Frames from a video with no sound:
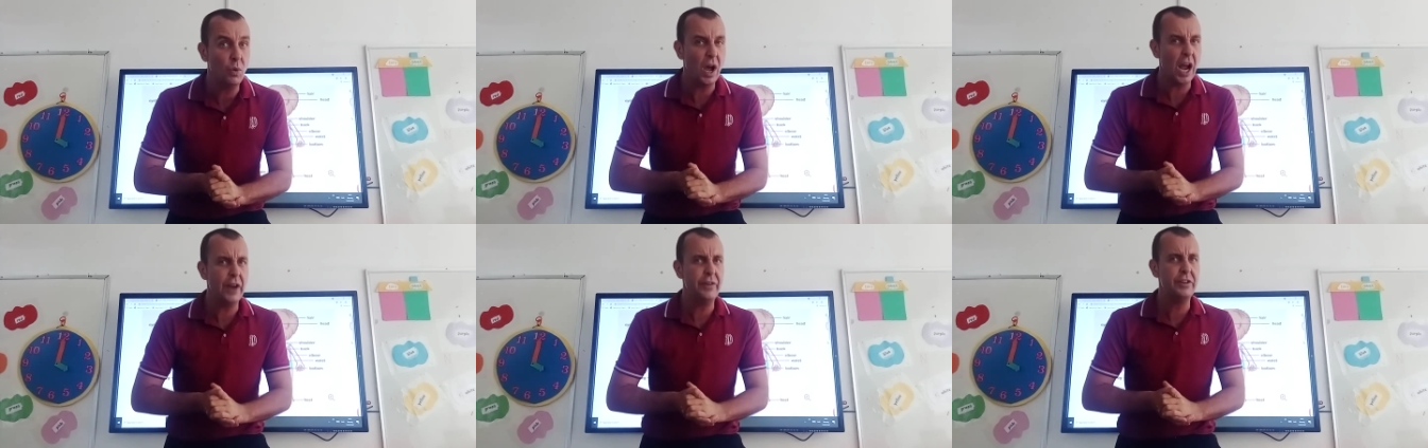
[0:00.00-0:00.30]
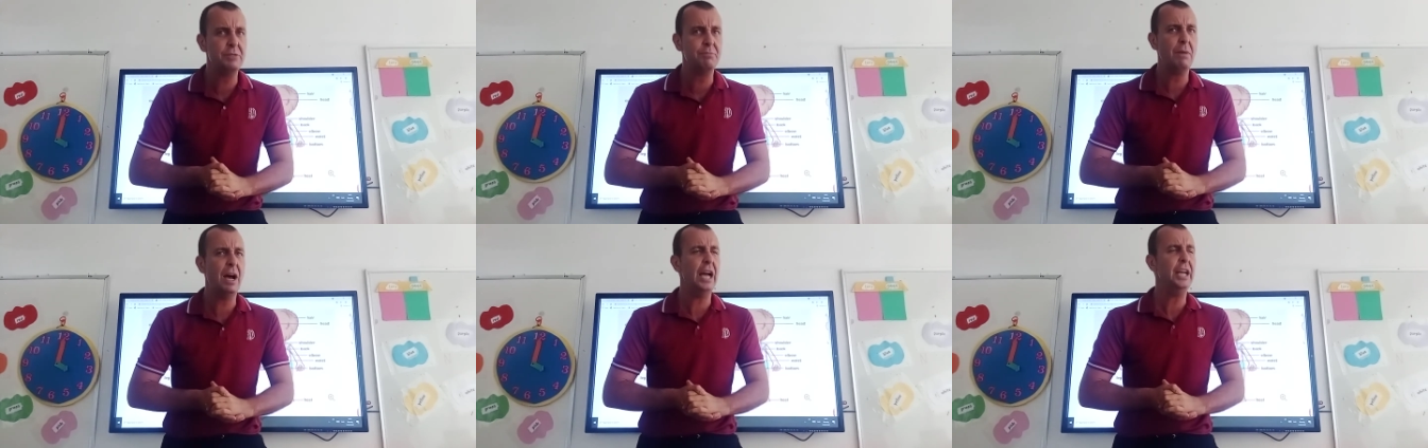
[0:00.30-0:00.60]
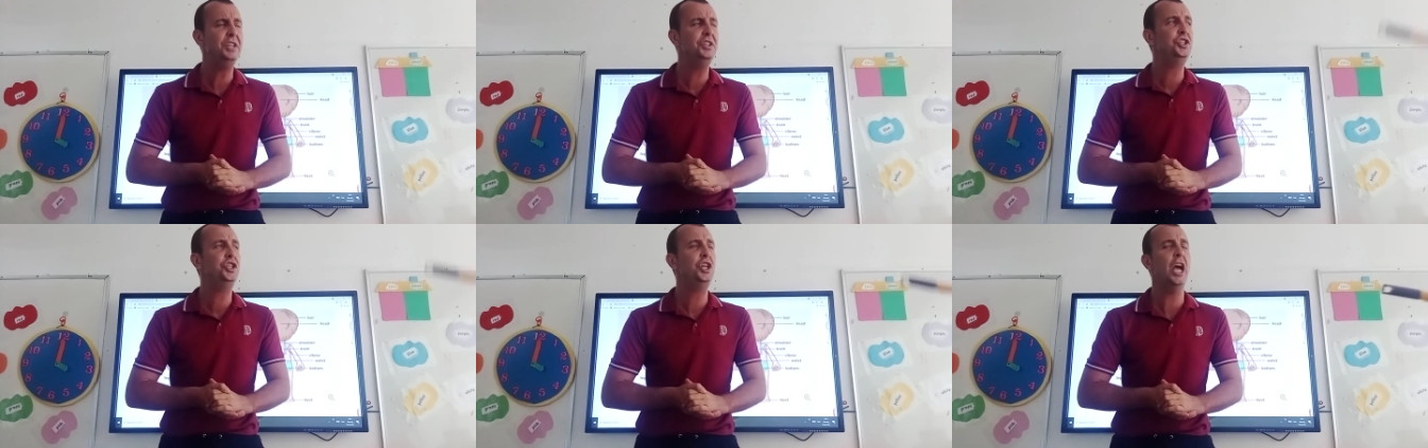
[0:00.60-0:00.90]
Where is
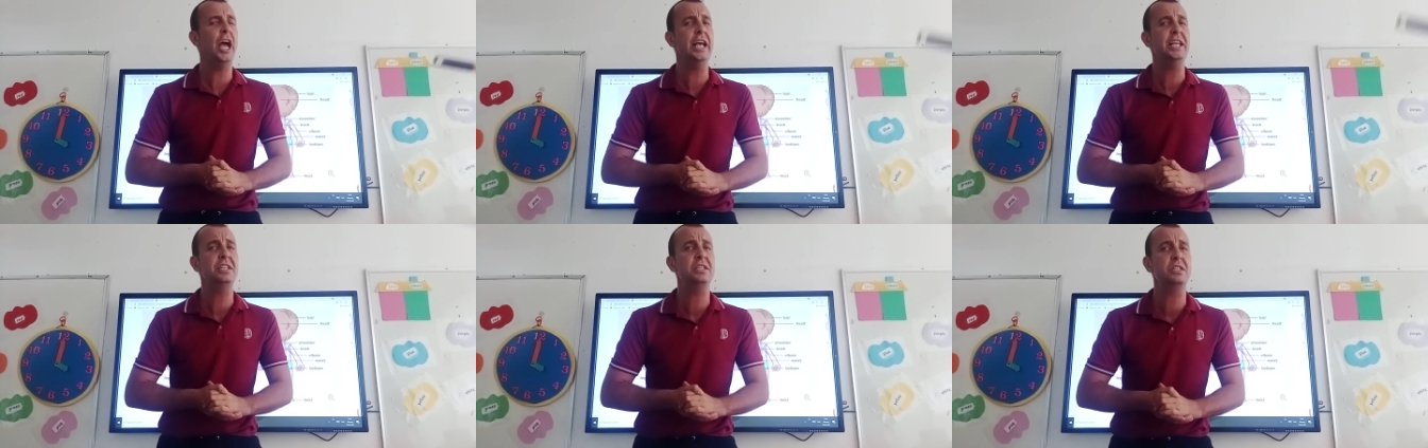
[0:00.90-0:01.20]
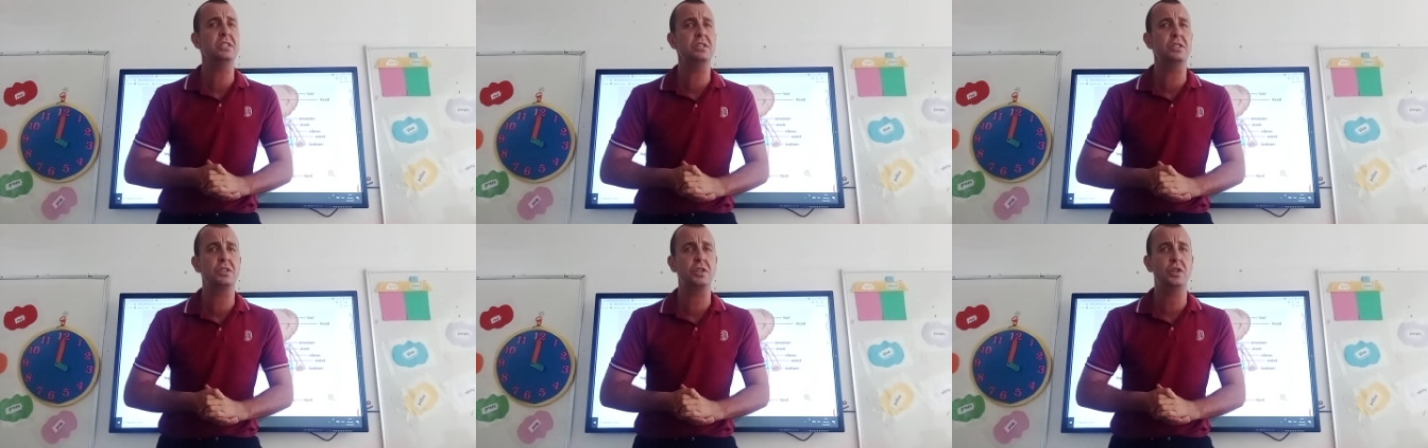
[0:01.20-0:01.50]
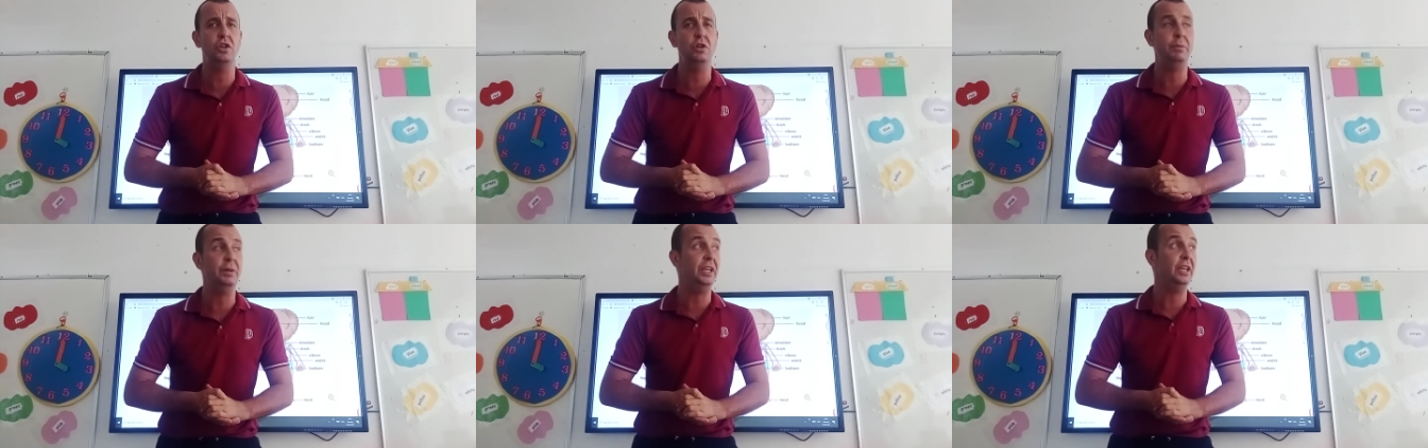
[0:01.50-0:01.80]
my chest,
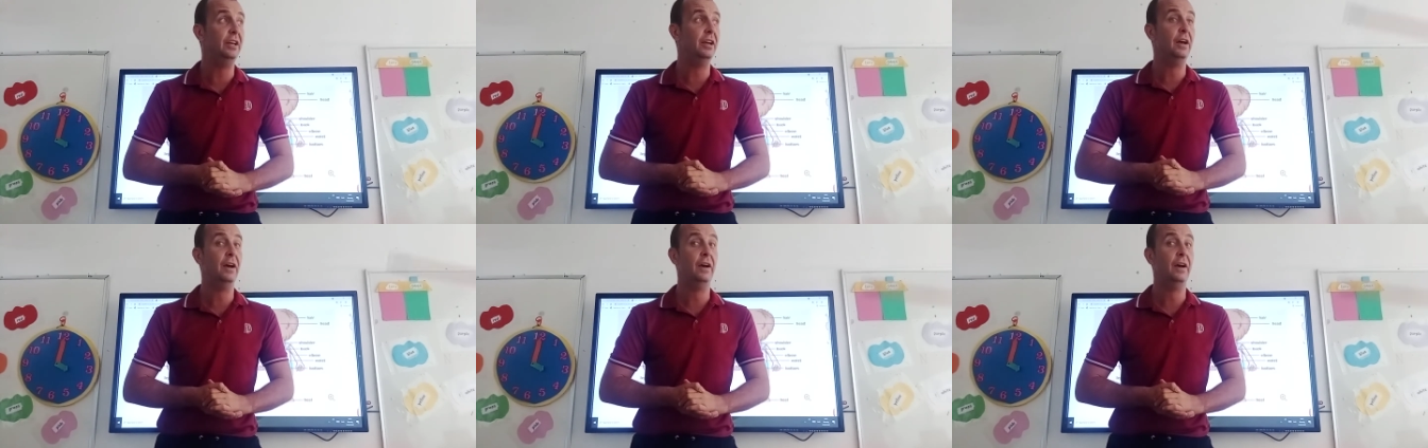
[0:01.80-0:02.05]
Scooby?